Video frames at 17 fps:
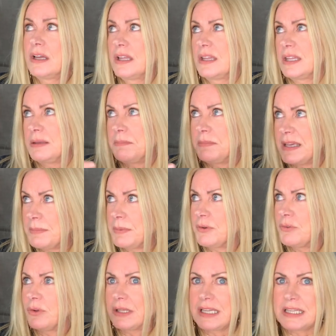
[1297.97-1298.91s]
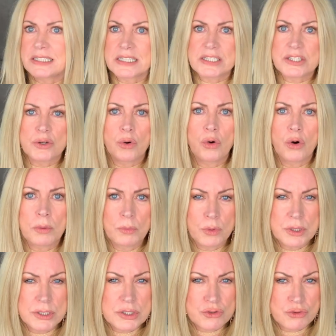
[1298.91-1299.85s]
they may be related to hormone
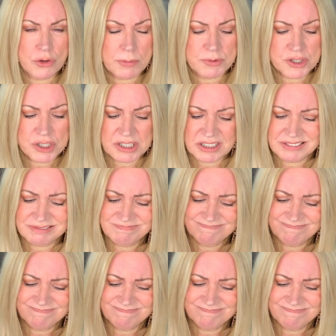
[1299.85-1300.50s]
disruption.